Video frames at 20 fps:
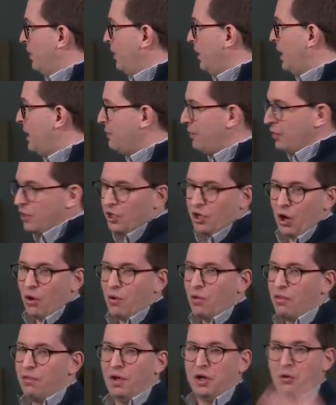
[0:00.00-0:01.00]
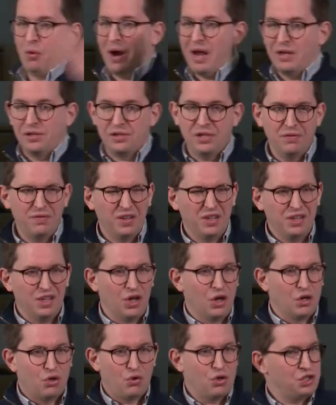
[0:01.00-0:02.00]
Even, you know, the greats, even, you
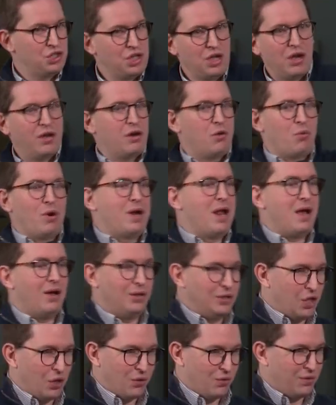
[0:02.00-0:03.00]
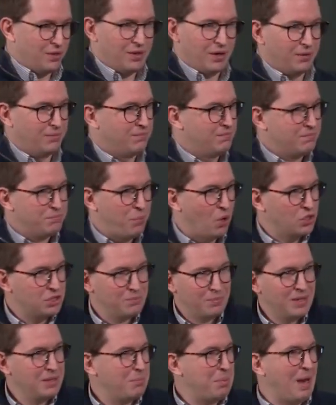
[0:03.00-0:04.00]
know, Cristiano Ronaldo, you know,
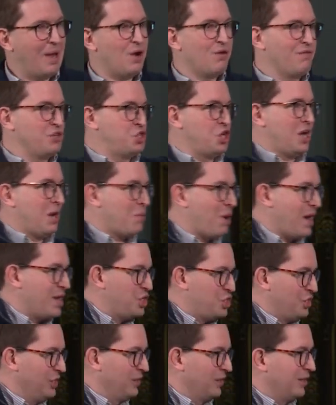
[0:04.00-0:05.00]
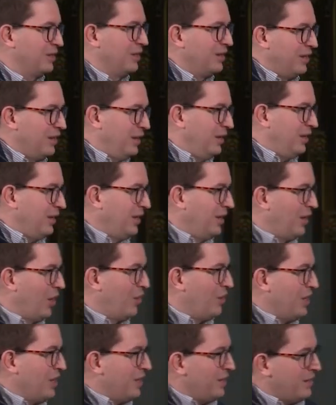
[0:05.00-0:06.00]
possibly the player of a generation, you
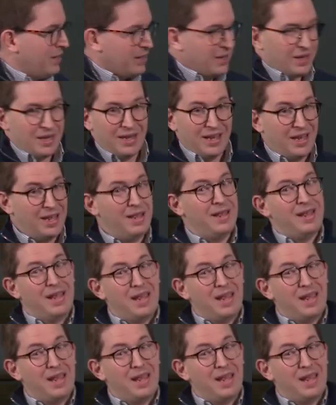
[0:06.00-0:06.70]
know, he,